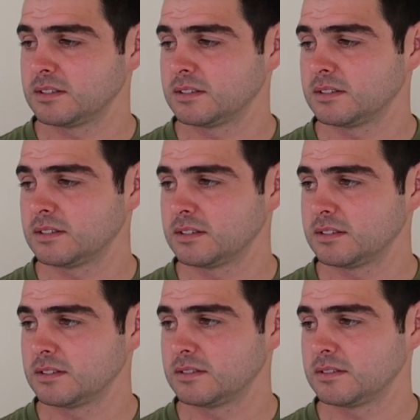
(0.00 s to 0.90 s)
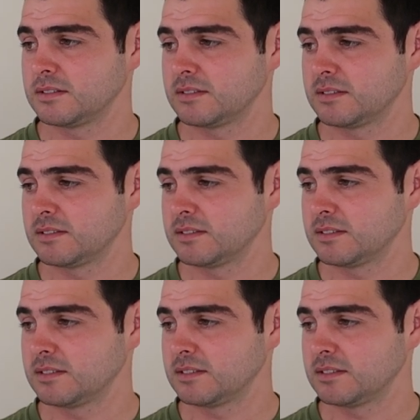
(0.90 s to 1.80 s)

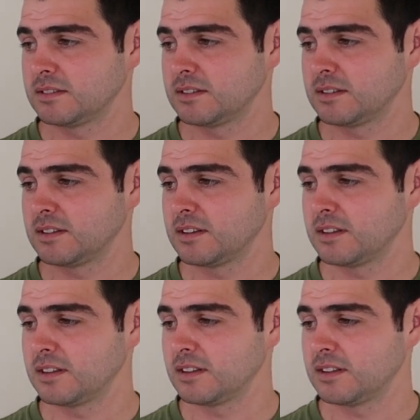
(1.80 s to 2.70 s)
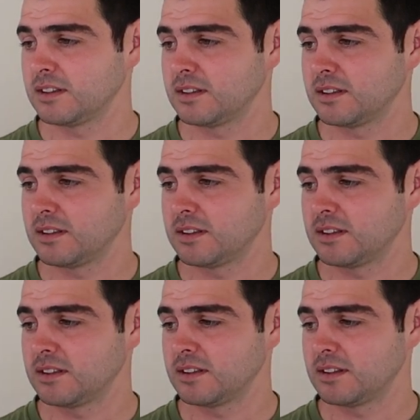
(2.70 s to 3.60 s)
[no speech]